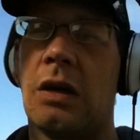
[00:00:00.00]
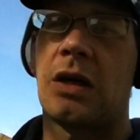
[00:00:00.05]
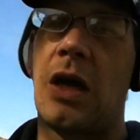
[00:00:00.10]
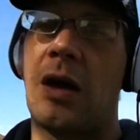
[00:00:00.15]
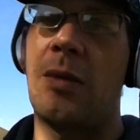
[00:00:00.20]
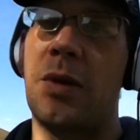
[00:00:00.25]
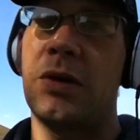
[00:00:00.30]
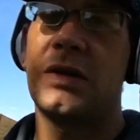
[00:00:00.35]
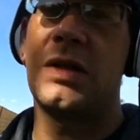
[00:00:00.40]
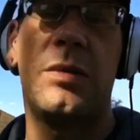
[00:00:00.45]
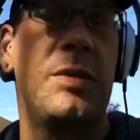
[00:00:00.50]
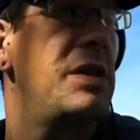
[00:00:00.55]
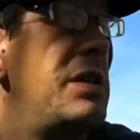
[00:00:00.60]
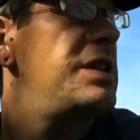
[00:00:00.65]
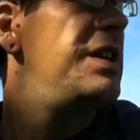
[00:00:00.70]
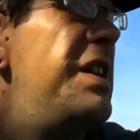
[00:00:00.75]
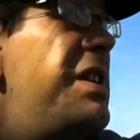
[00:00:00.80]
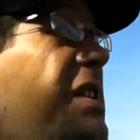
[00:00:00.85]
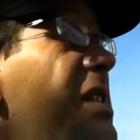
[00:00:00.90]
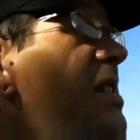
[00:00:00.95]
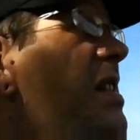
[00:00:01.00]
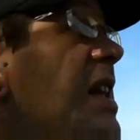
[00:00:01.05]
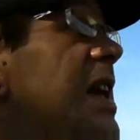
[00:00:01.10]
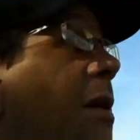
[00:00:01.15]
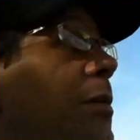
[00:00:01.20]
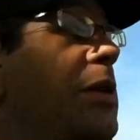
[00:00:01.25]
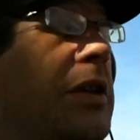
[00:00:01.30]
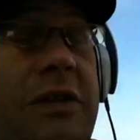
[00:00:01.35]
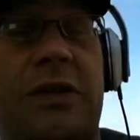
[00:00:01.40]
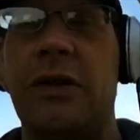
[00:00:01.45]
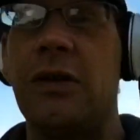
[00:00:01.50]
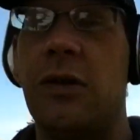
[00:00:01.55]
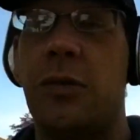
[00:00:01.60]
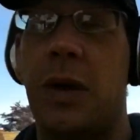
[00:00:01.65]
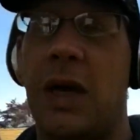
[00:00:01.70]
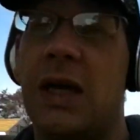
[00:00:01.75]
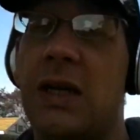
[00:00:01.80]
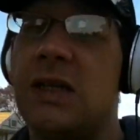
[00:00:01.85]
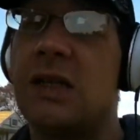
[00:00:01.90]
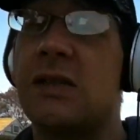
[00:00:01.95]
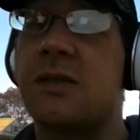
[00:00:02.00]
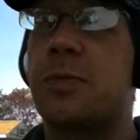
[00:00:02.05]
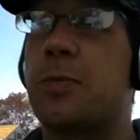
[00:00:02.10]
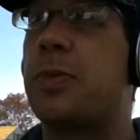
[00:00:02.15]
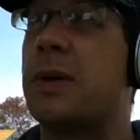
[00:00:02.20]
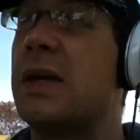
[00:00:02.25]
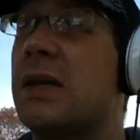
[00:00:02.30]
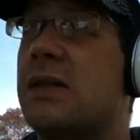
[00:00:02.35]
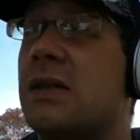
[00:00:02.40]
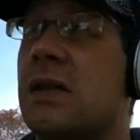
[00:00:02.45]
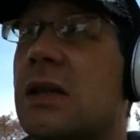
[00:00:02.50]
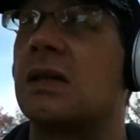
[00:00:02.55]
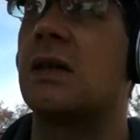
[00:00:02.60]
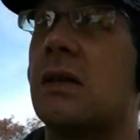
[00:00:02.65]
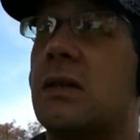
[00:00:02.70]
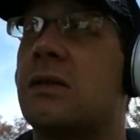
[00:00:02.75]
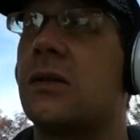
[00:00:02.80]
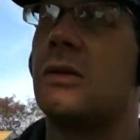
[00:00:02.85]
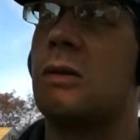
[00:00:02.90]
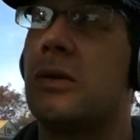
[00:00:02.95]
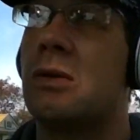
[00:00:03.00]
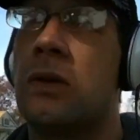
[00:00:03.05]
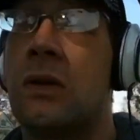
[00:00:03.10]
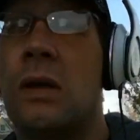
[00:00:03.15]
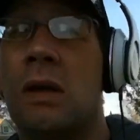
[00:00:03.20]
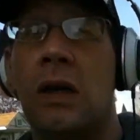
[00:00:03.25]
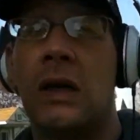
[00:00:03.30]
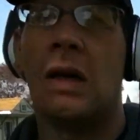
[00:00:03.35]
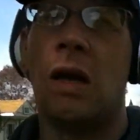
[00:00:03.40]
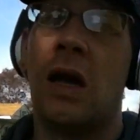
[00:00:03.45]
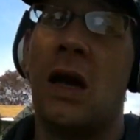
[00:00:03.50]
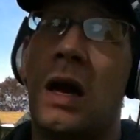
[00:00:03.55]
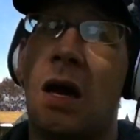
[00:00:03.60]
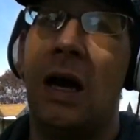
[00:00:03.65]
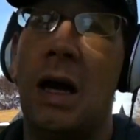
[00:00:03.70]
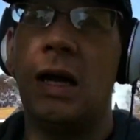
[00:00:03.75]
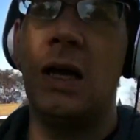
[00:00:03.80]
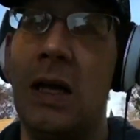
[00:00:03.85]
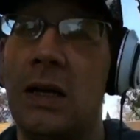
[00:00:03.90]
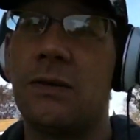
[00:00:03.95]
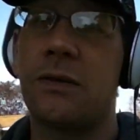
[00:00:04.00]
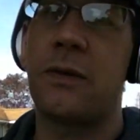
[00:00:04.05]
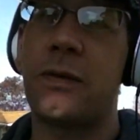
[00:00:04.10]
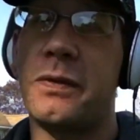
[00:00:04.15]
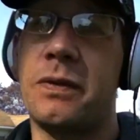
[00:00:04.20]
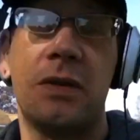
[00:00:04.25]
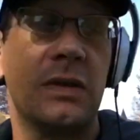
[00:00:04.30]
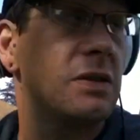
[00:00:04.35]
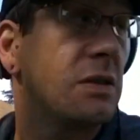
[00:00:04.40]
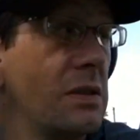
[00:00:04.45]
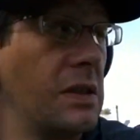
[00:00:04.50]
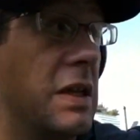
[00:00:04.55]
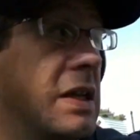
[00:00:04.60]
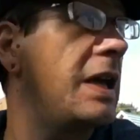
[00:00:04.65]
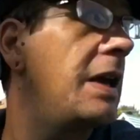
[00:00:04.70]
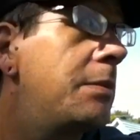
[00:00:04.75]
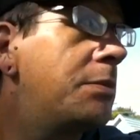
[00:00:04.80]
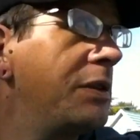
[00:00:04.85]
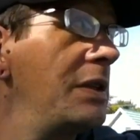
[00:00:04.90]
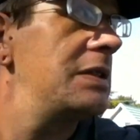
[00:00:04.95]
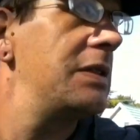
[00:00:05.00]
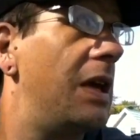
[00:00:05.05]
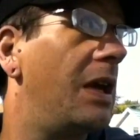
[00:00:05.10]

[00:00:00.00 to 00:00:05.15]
Got my Timmy's. It's slamming too, man. It's busy, dude. I have, a, there isn't an empty